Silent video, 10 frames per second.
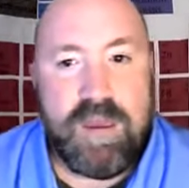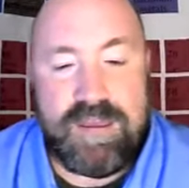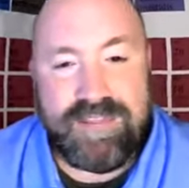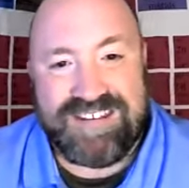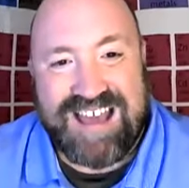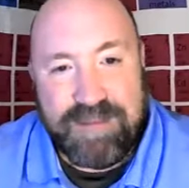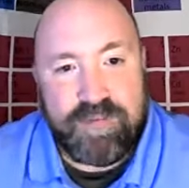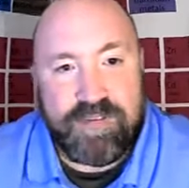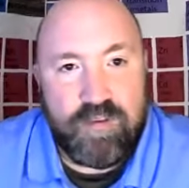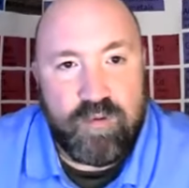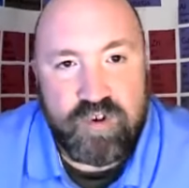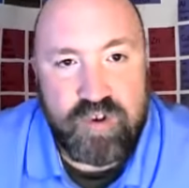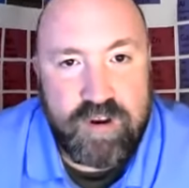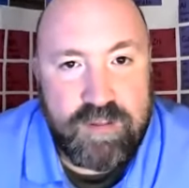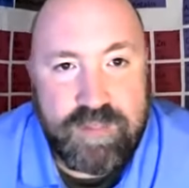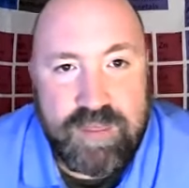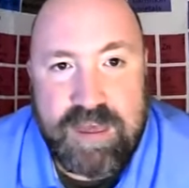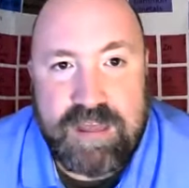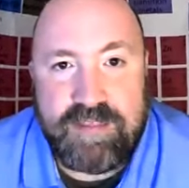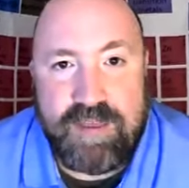The type of solution
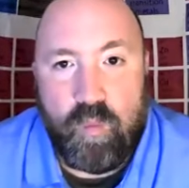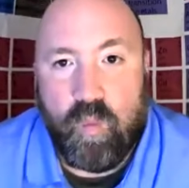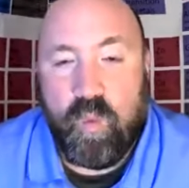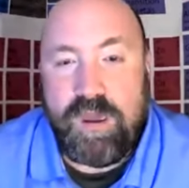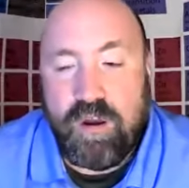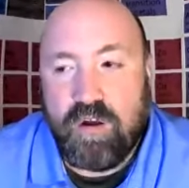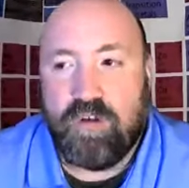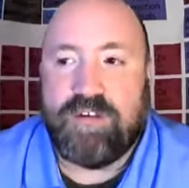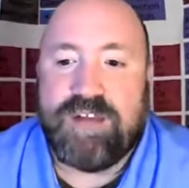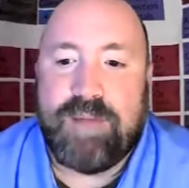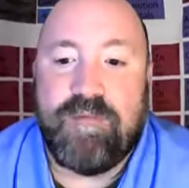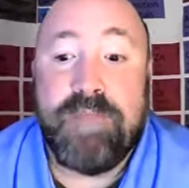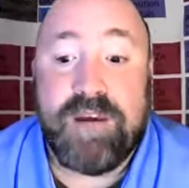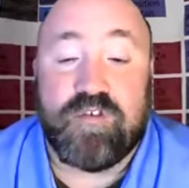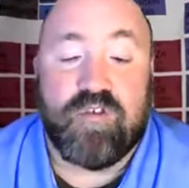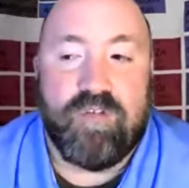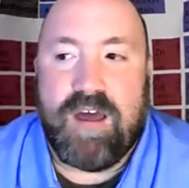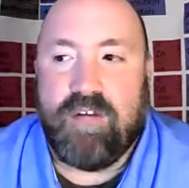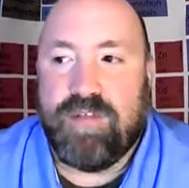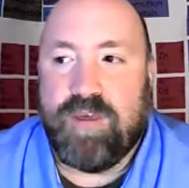that we're, or the type of mixture
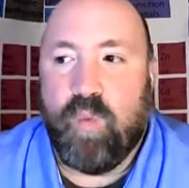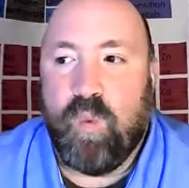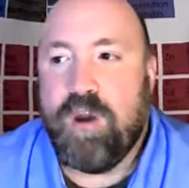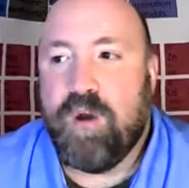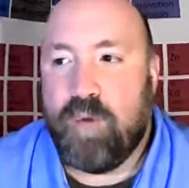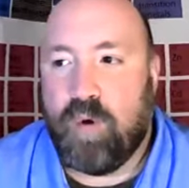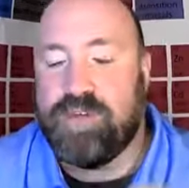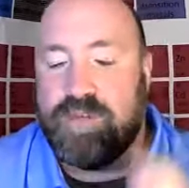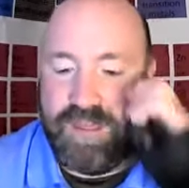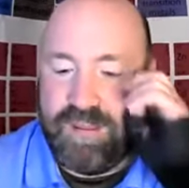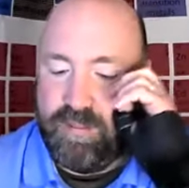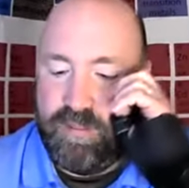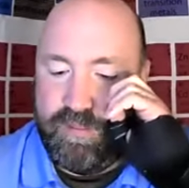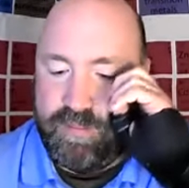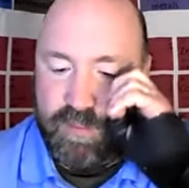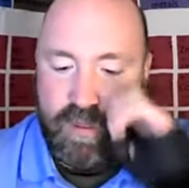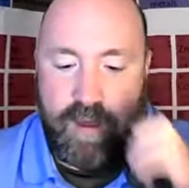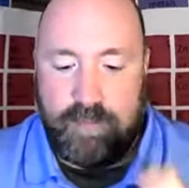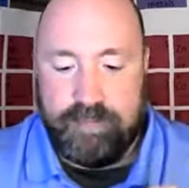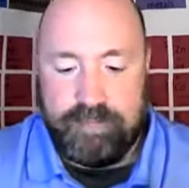rather, that we are most likely
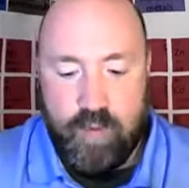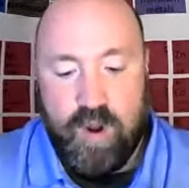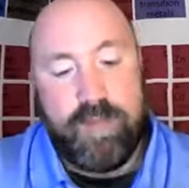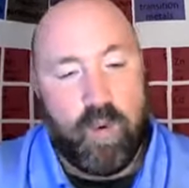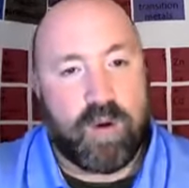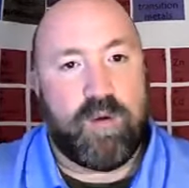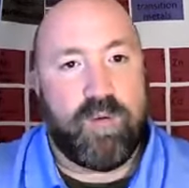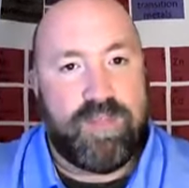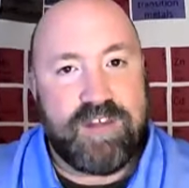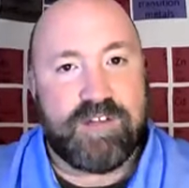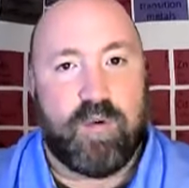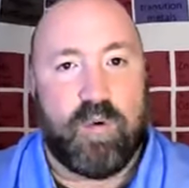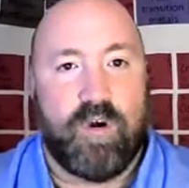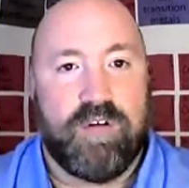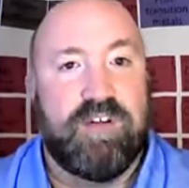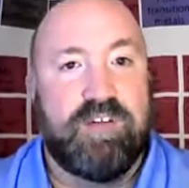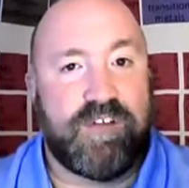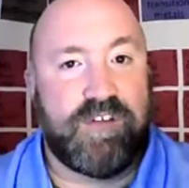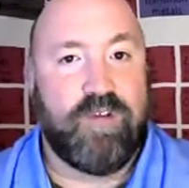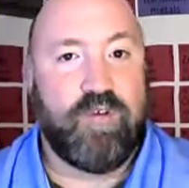going to be working with in this course is a
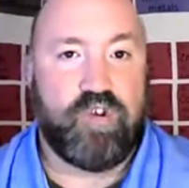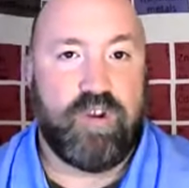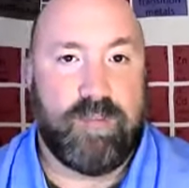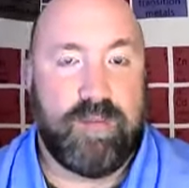solution.